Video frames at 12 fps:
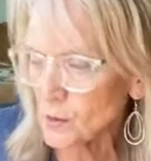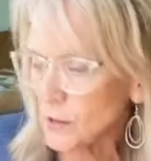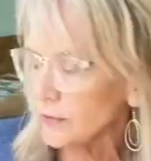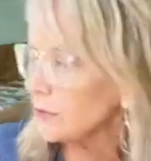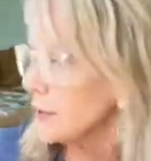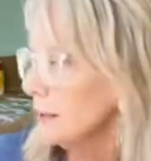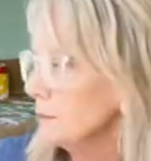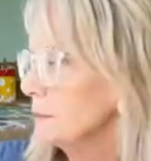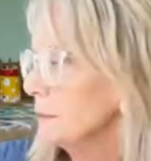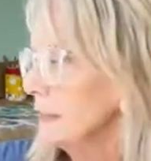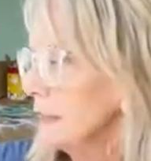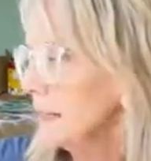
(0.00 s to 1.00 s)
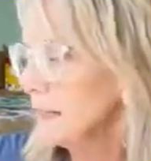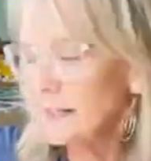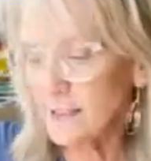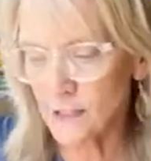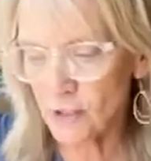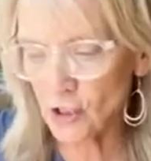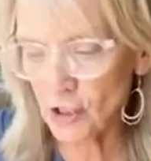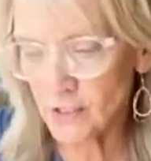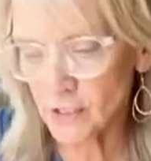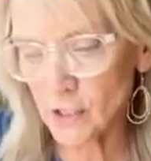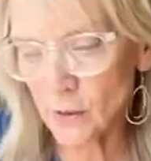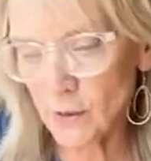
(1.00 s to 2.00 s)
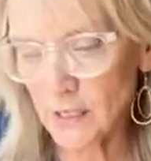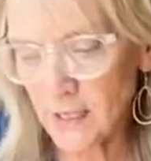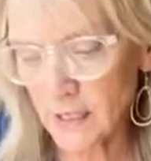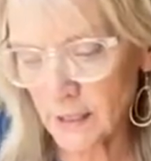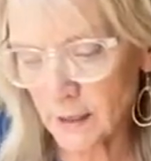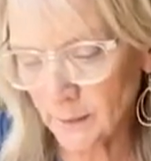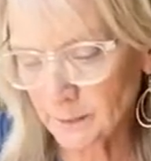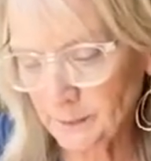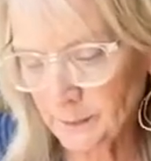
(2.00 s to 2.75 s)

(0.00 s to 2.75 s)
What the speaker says: so different. It's just unique.